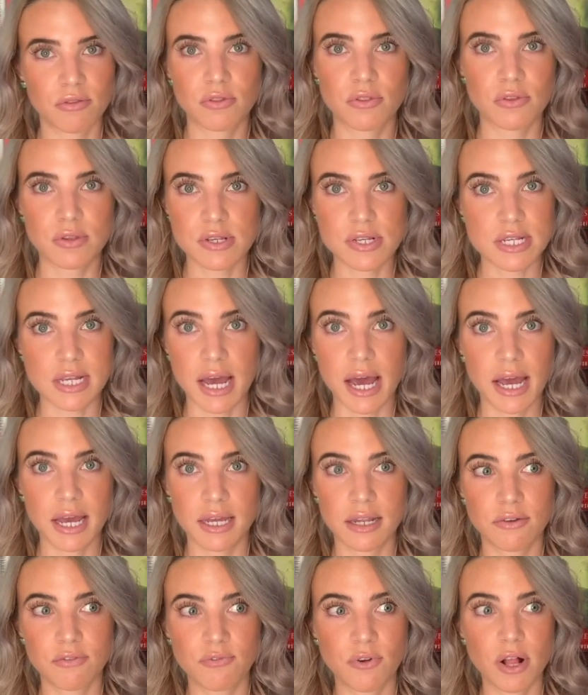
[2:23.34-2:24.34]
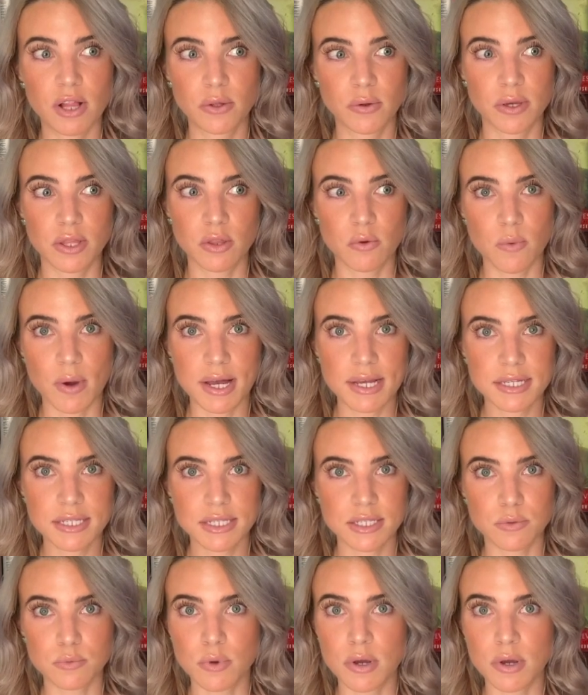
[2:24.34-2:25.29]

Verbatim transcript: the side following the west